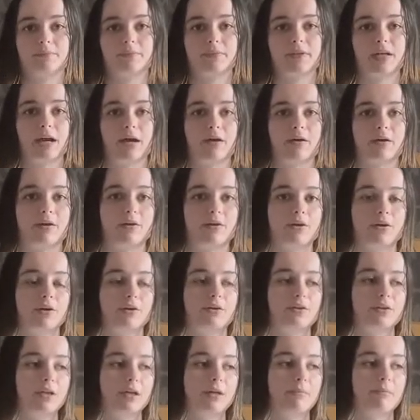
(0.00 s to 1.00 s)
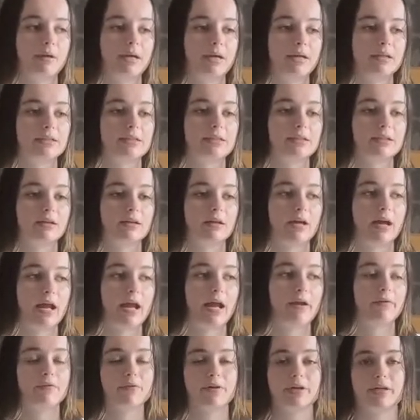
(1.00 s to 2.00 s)
Carry-on only means
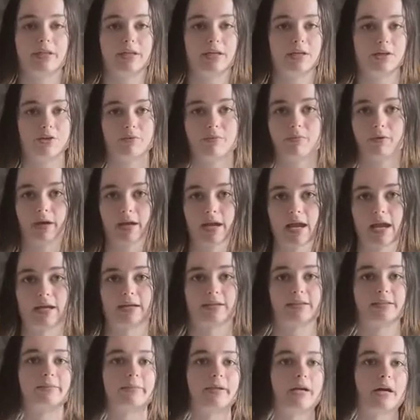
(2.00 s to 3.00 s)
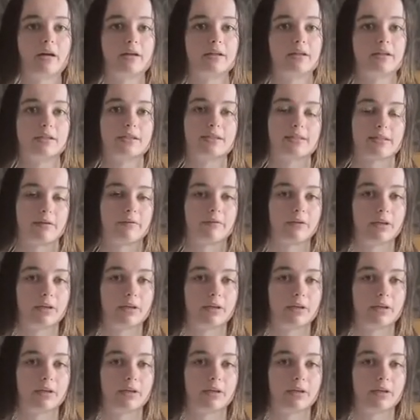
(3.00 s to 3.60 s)
everything you bring has to be under 7